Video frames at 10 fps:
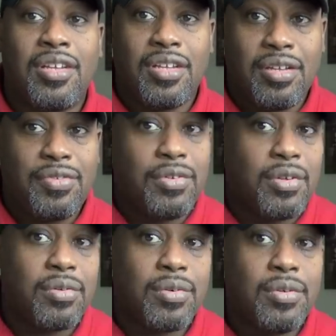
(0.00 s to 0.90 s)
If you
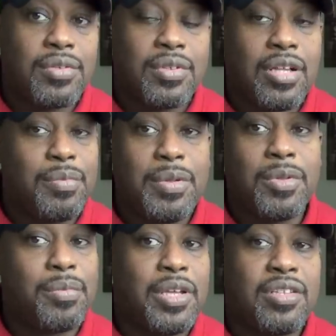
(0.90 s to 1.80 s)
know the rules, and a lot of
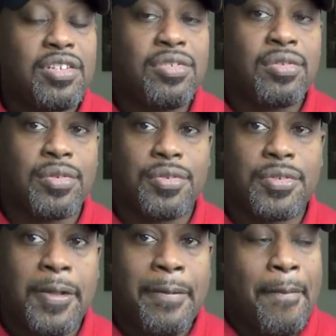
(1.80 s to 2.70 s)
people don't pay attention to the rules.